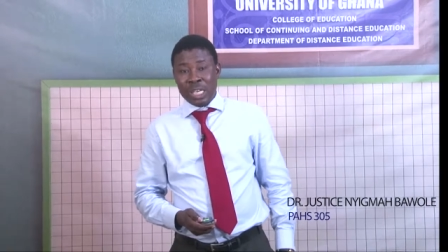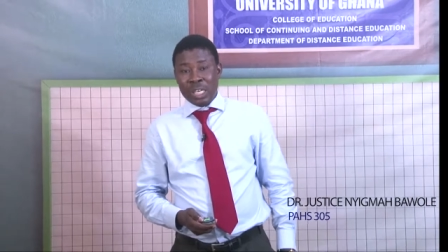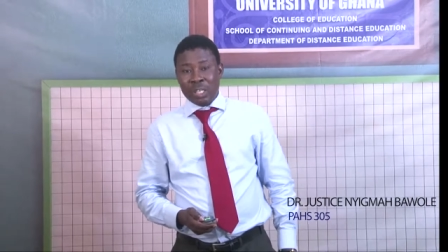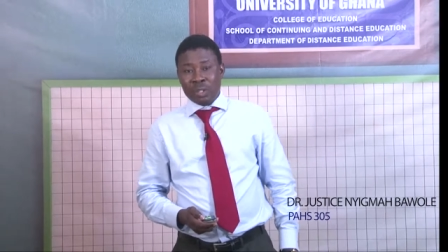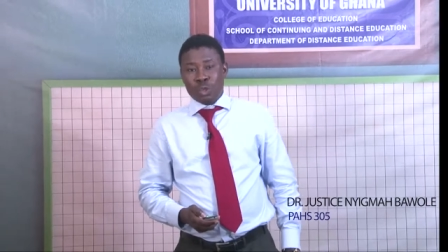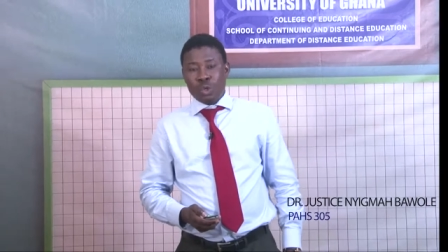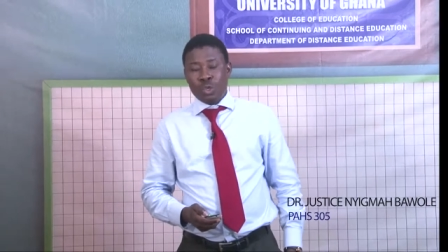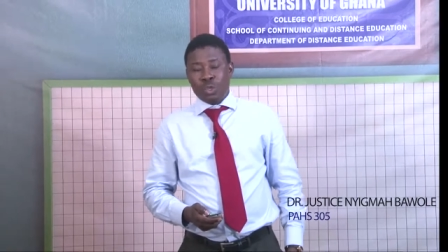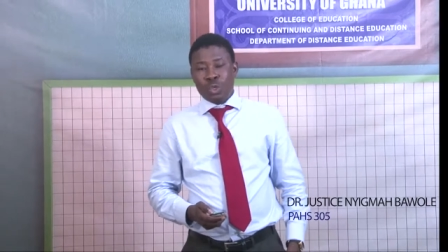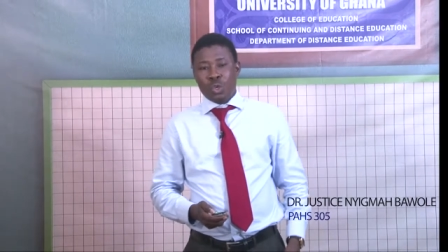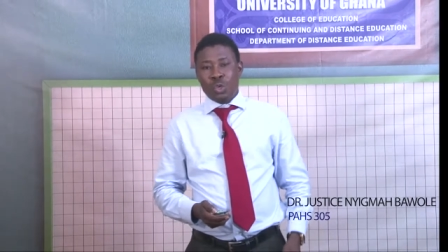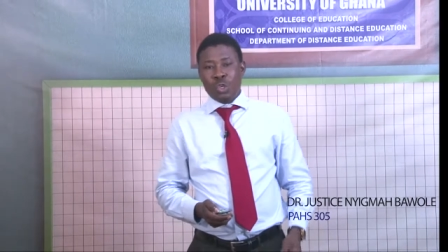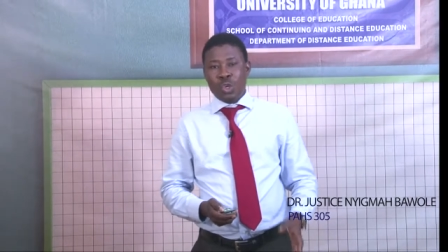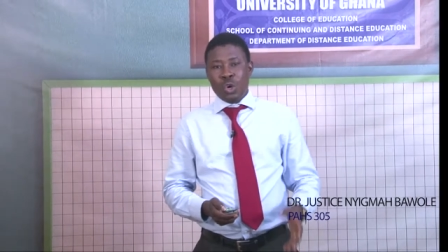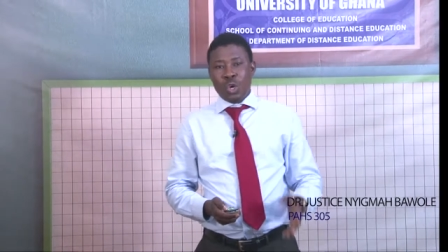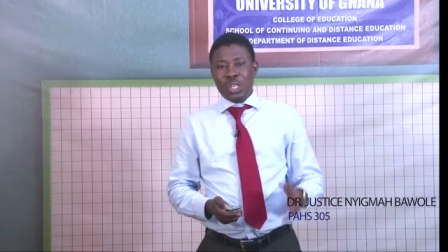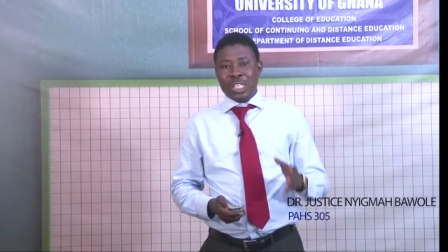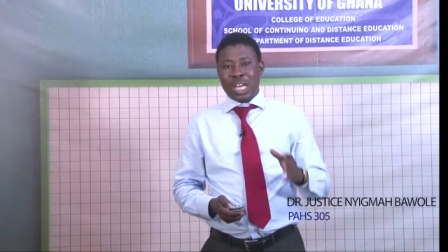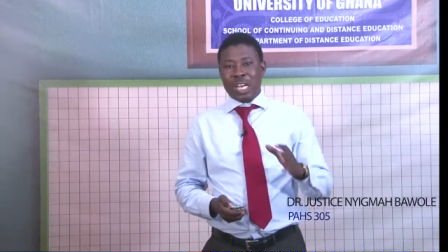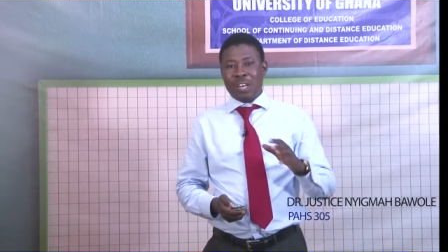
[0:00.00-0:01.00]
So, so
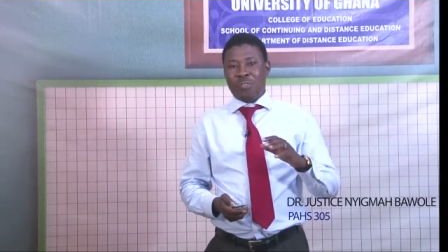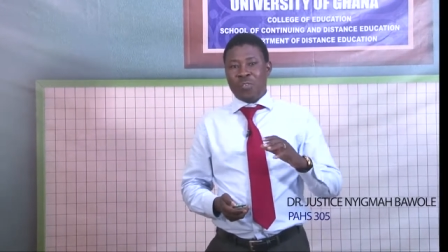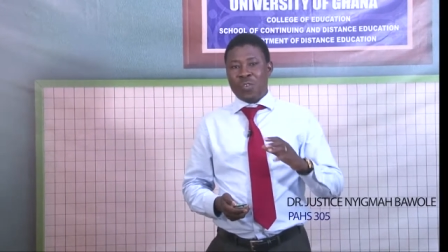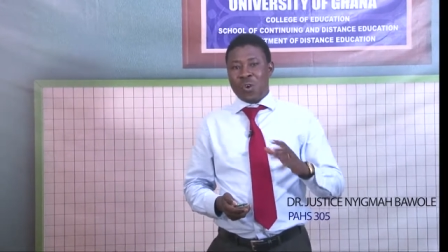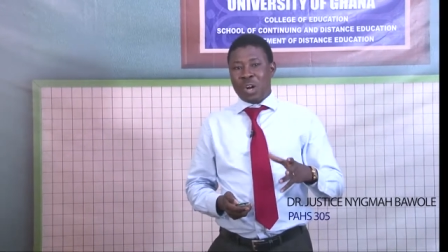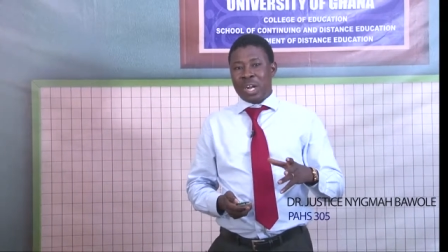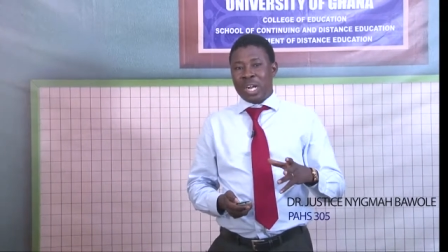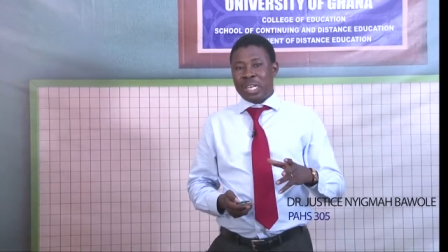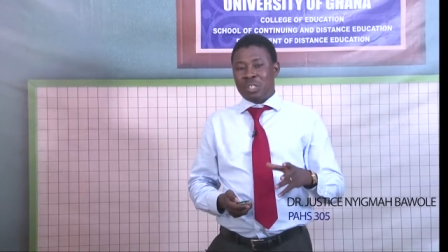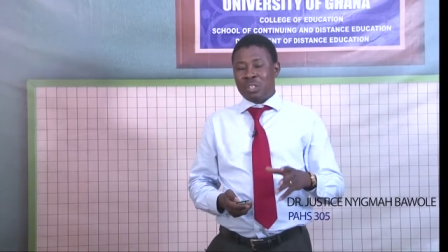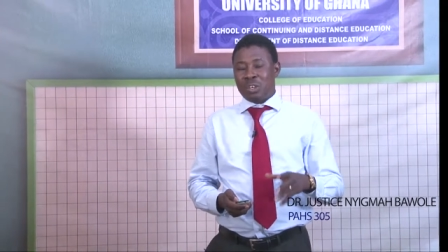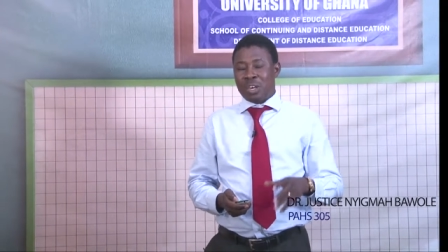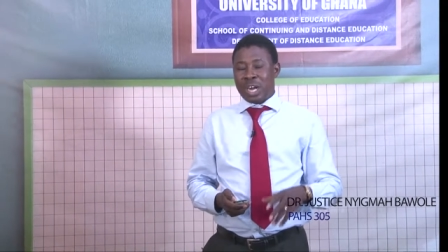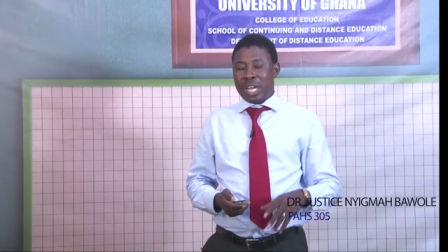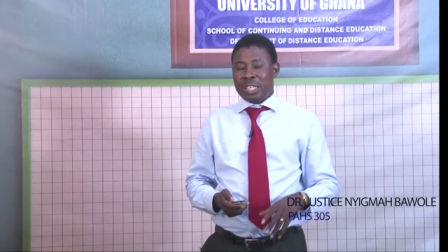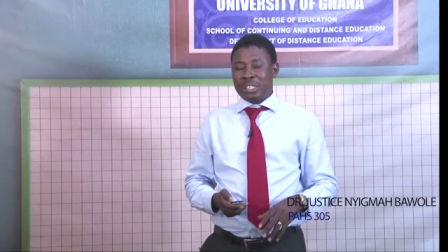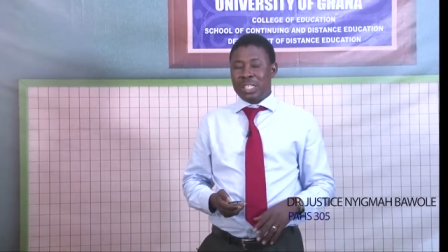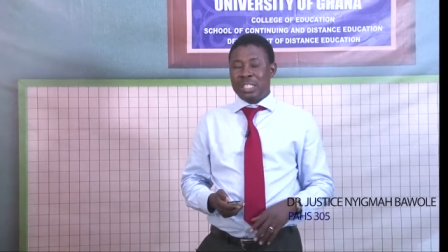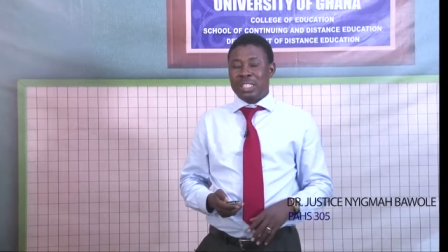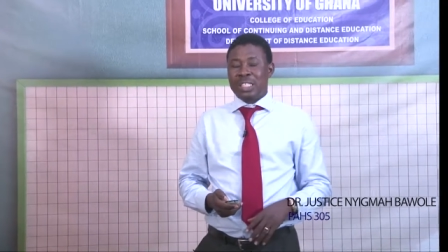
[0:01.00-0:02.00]
those are the four
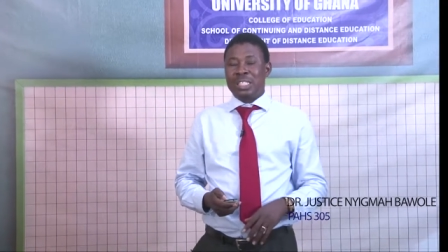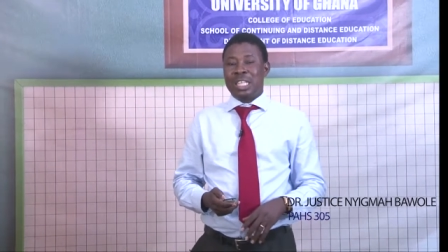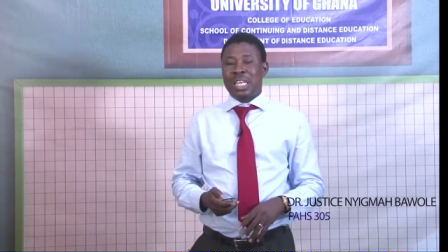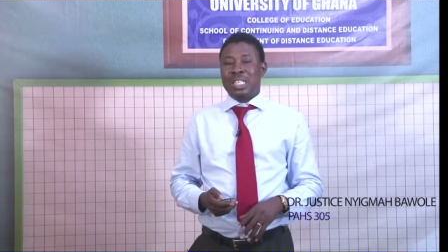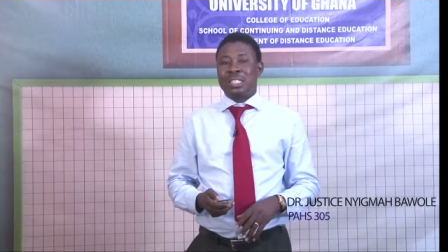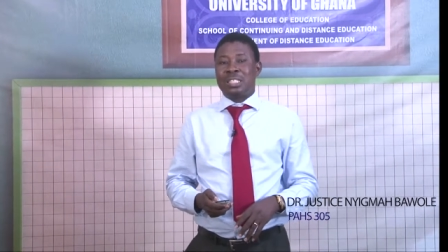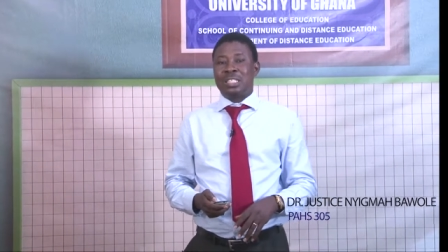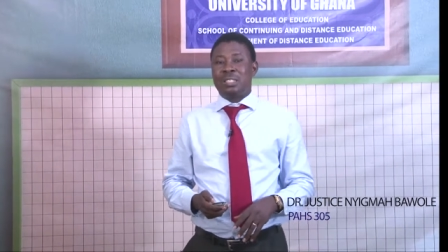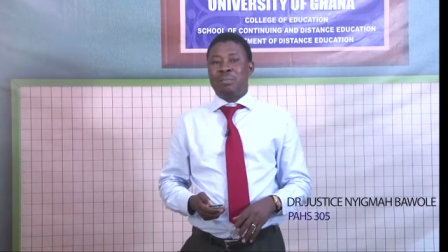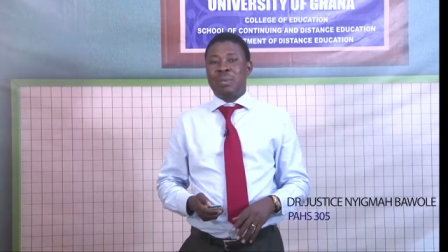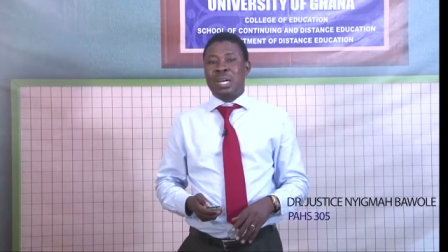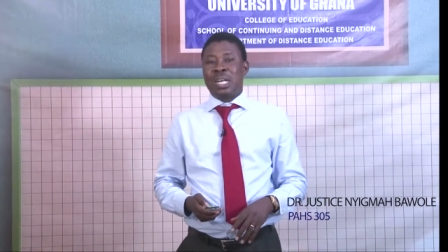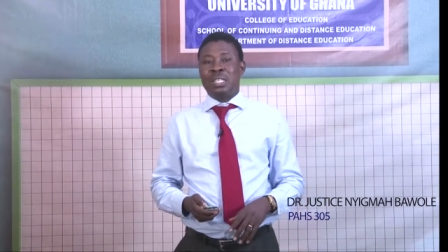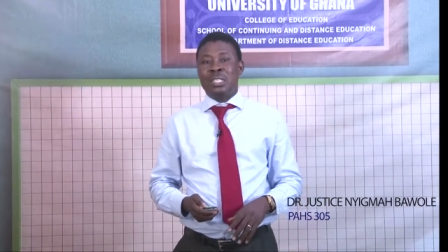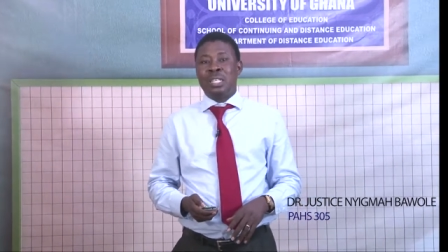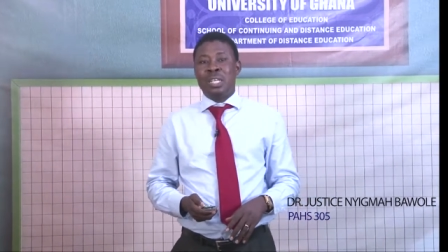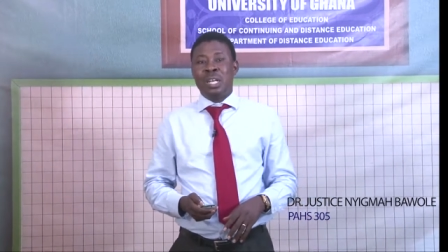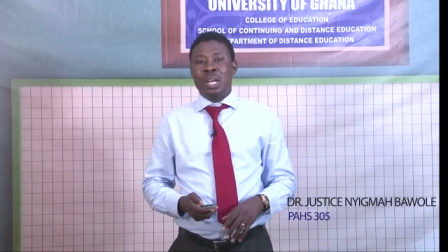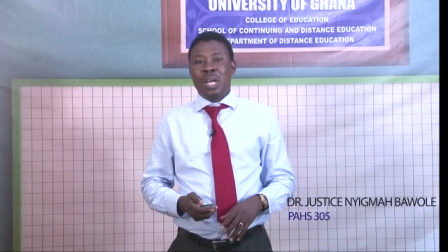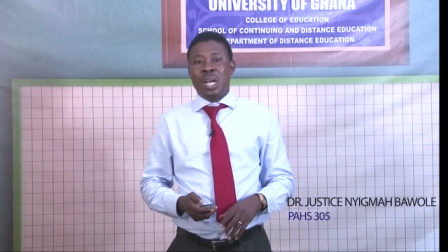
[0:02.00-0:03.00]
categorizations that Stillman
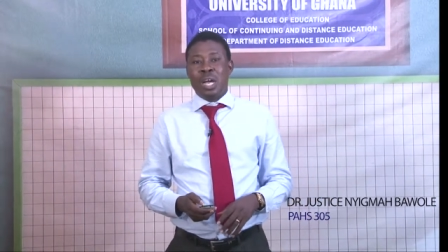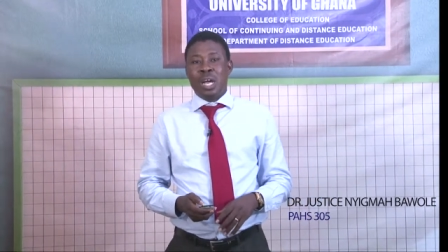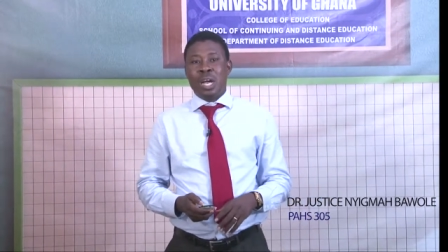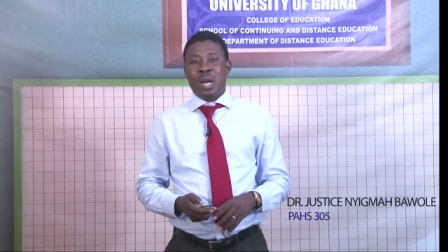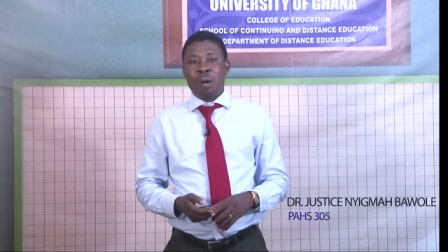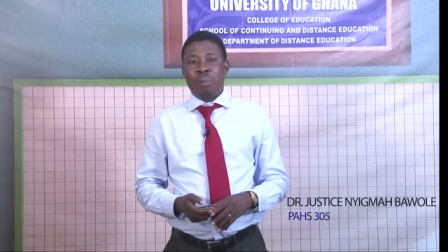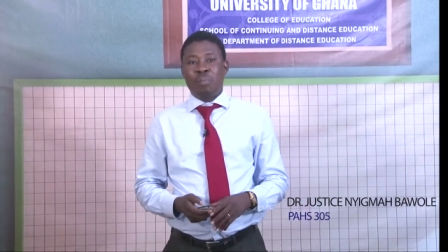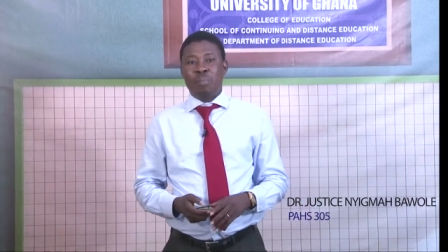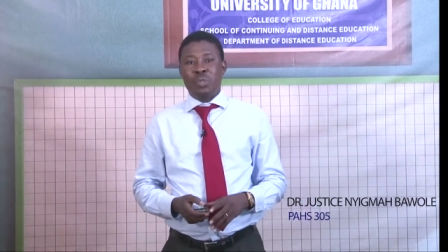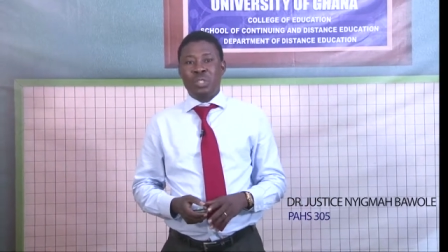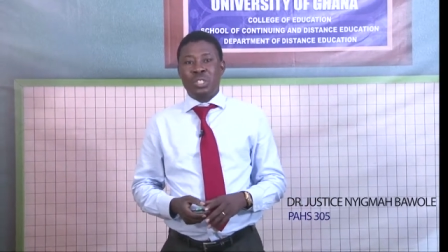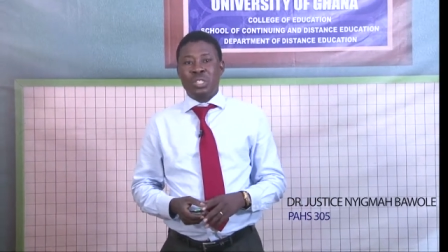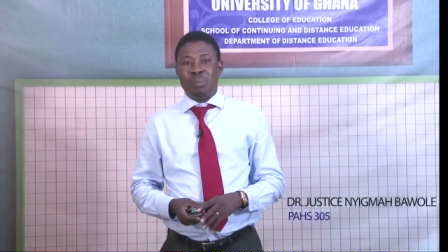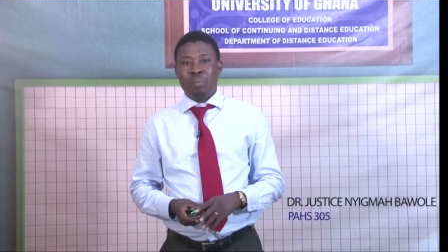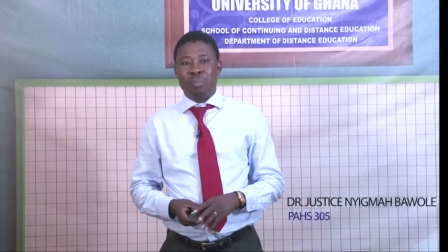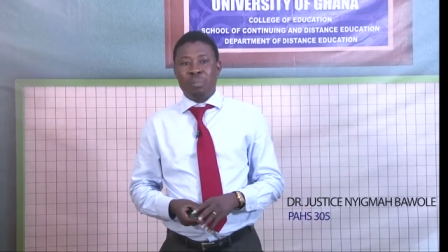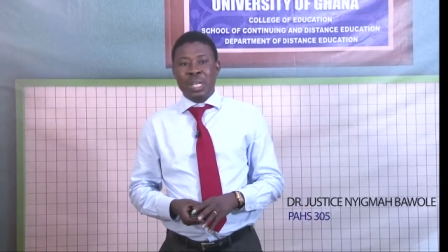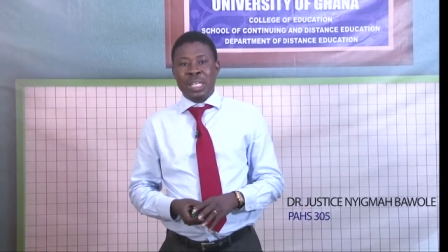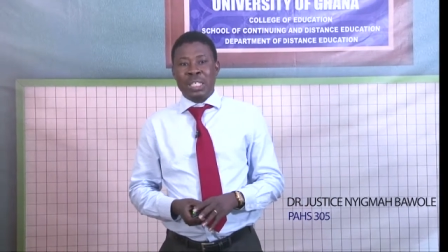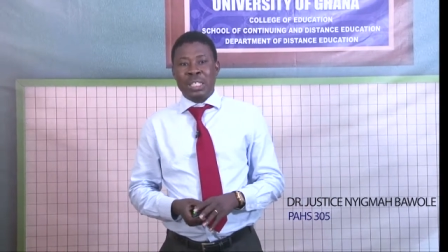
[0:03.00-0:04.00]
uh, puts
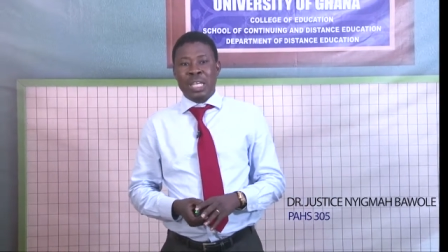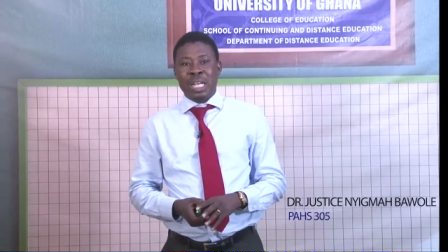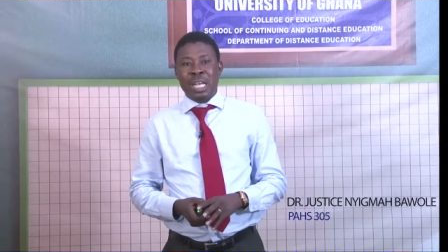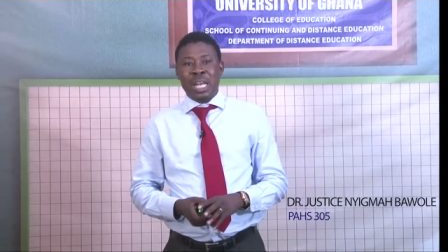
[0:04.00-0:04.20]
in place.